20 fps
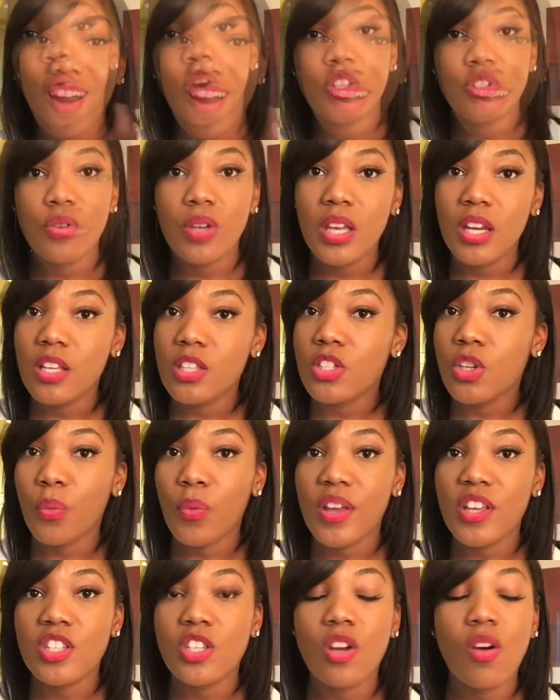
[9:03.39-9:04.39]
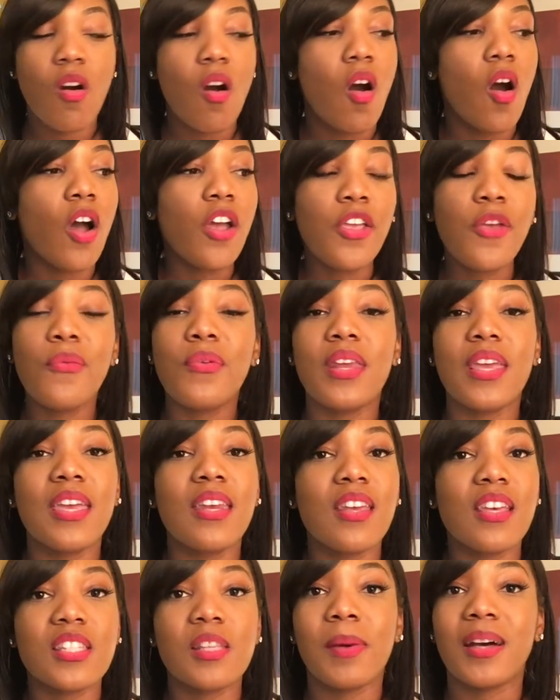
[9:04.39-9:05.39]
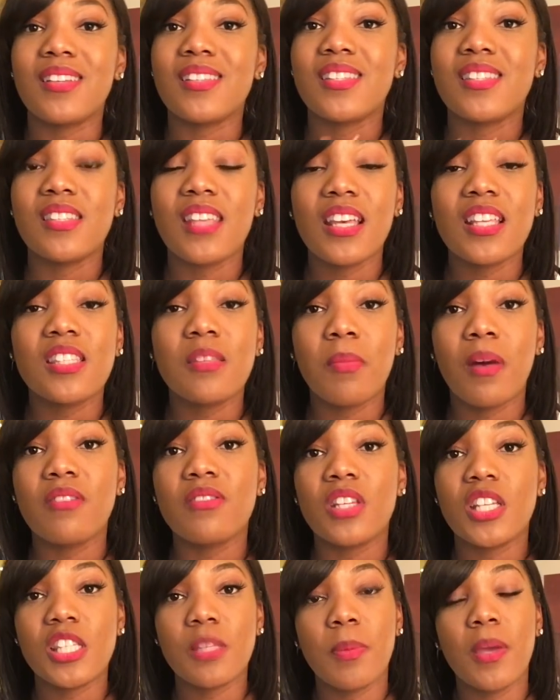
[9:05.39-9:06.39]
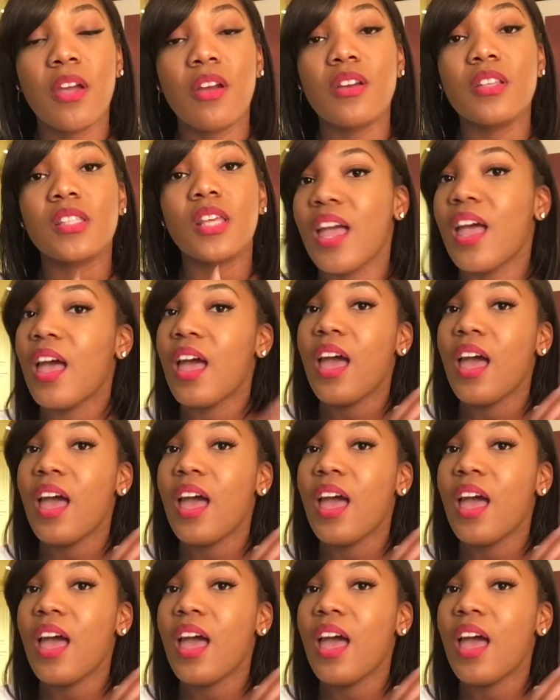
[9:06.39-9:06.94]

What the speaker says: Once you get into regional, all you need is about 6 months experience,